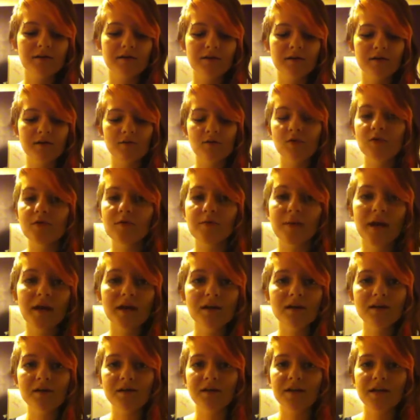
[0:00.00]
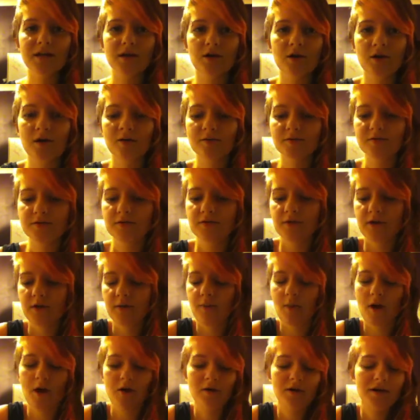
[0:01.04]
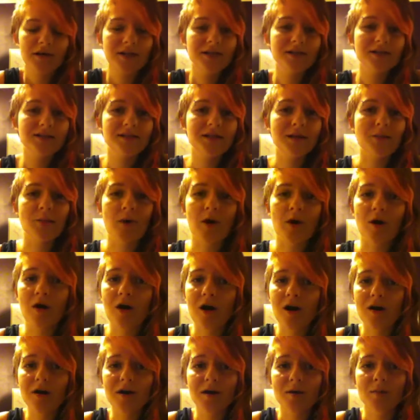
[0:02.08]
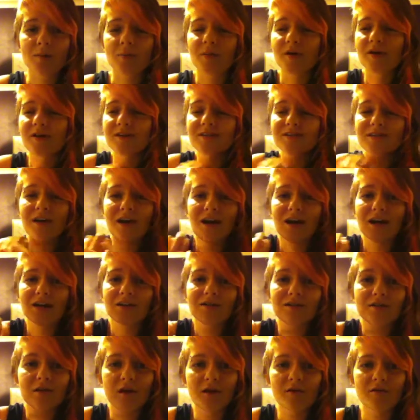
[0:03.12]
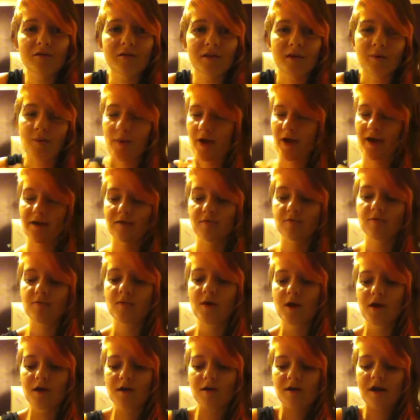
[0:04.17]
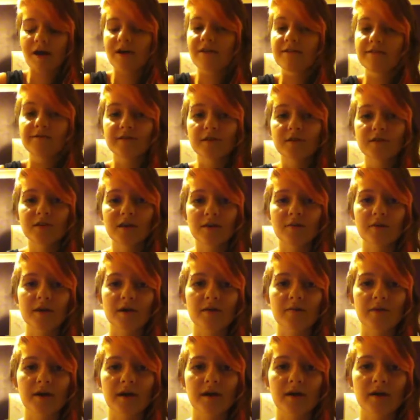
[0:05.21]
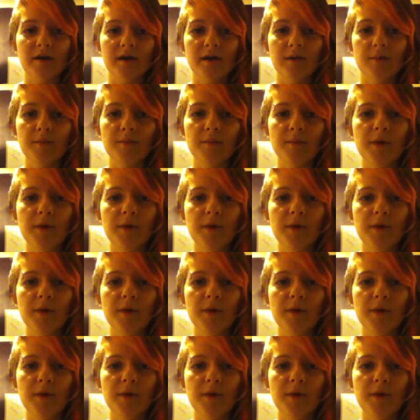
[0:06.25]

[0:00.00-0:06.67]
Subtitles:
automatically go up to him, I'll kiss him, I'll hug him, because I love him. I feel that way about him.